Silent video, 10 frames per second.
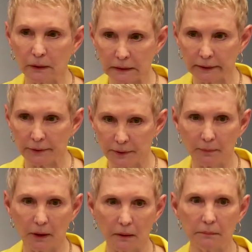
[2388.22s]
clear
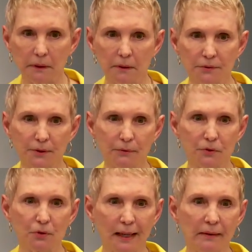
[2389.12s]
them up so
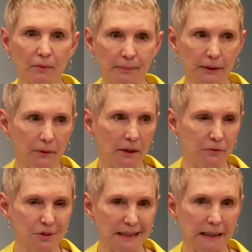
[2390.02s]
that you'll have a better
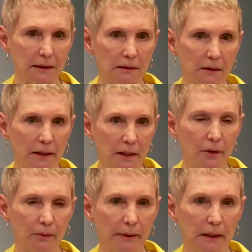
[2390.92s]
understanding. Are you
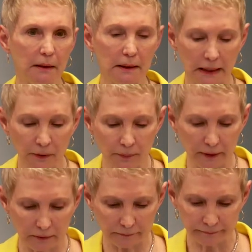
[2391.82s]
hearing me? He
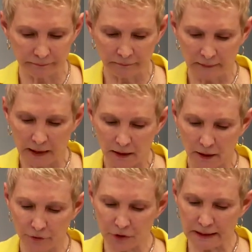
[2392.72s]
will. Amen.
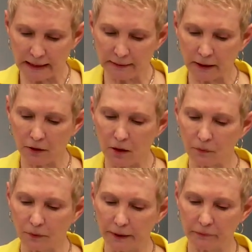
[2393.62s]
Understand that
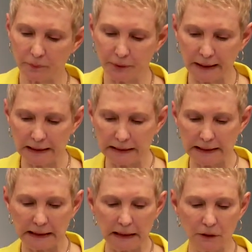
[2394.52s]
God will never put
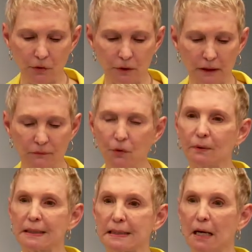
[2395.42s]
anything in you or give you a
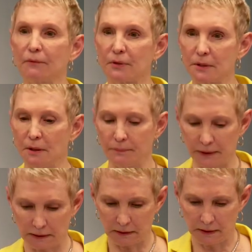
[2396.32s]
desire for
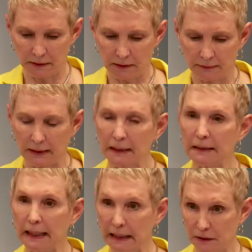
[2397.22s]
something that he
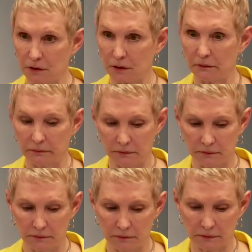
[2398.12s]
can't do.
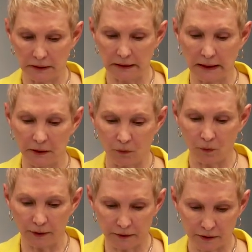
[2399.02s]
And that he don't
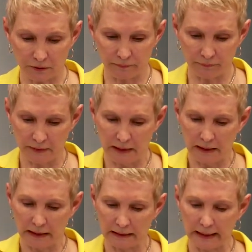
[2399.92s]
want to do.
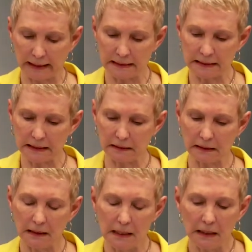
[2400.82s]
And like I
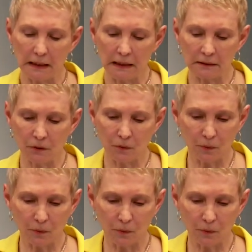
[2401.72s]
said, don't